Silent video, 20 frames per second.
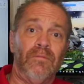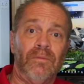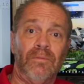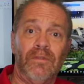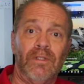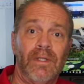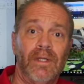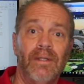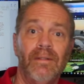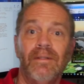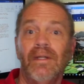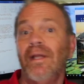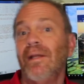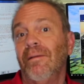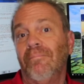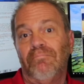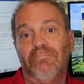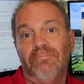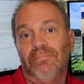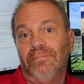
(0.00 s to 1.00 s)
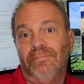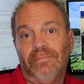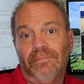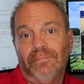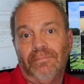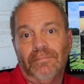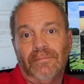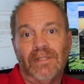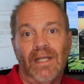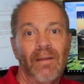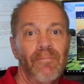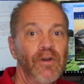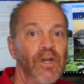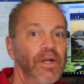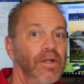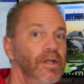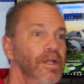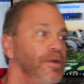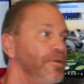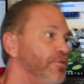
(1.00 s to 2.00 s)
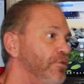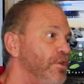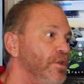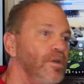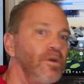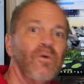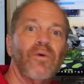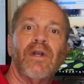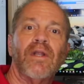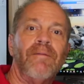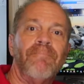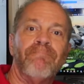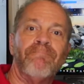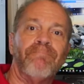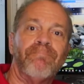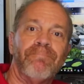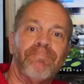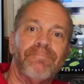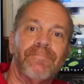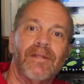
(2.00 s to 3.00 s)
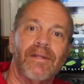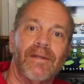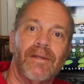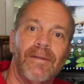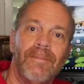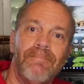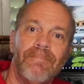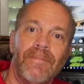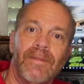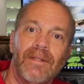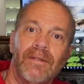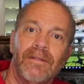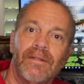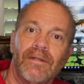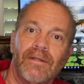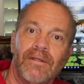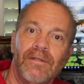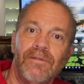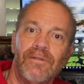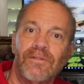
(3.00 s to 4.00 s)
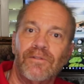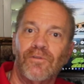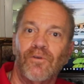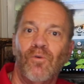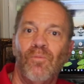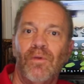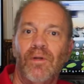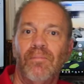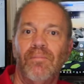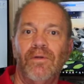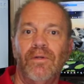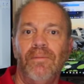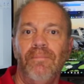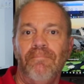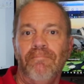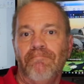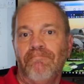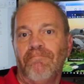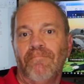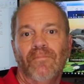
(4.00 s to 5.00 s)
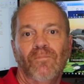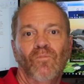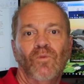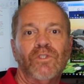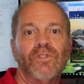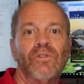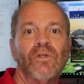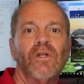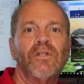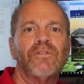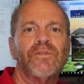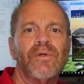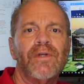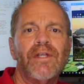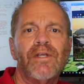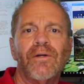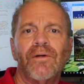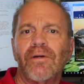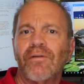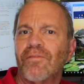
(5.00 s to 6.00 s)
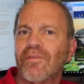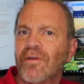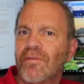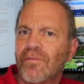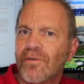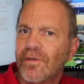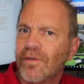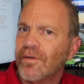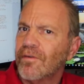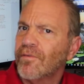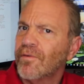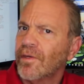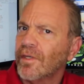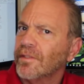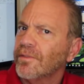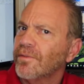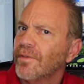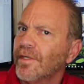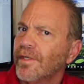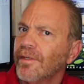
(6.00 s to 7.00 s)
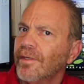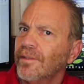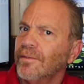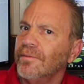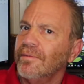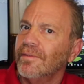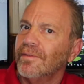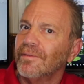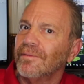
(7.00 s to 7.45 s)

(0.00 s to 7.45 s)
Okay. I'm an LLC. Great. Okay. Are you the sole member? What's an alter ego? Have you ever heard of an alter ego?